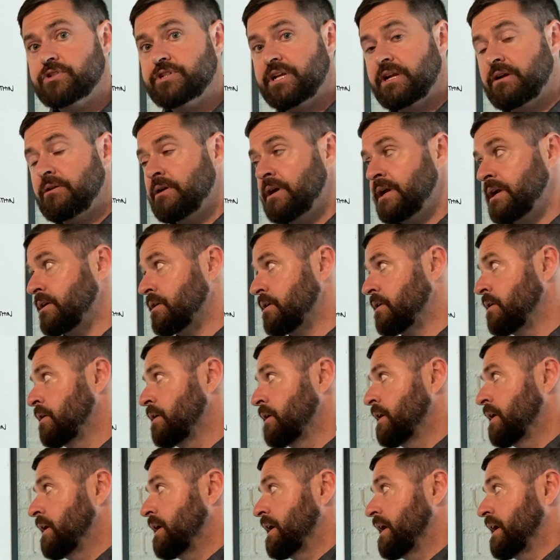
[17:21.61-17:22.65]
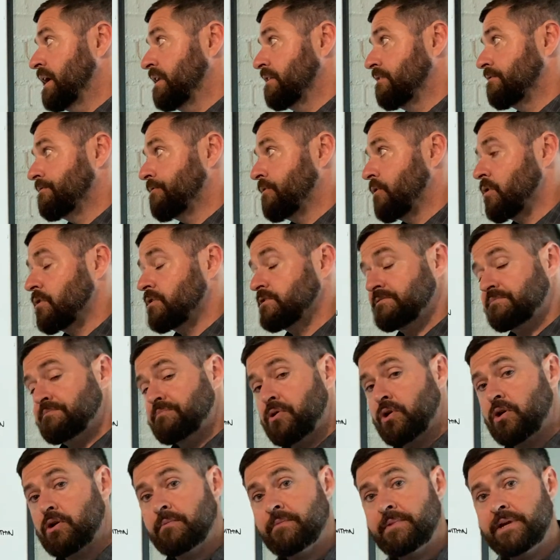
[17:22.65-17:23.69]
generator. And as far as
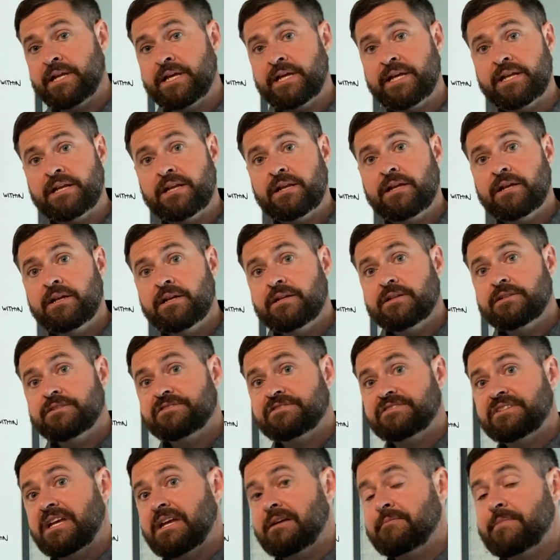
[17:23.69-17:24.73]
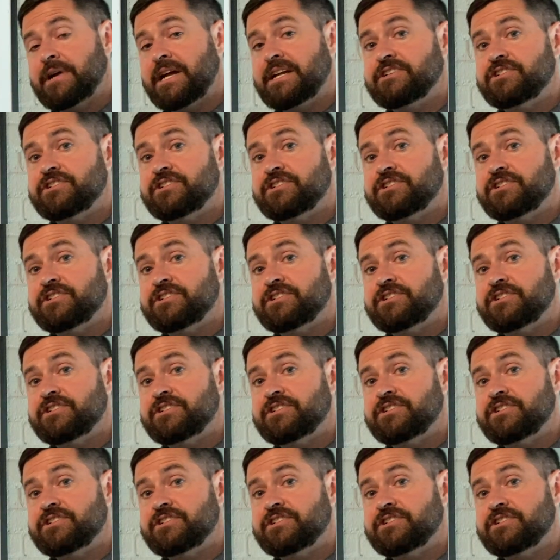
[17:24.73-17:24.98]
permanent standby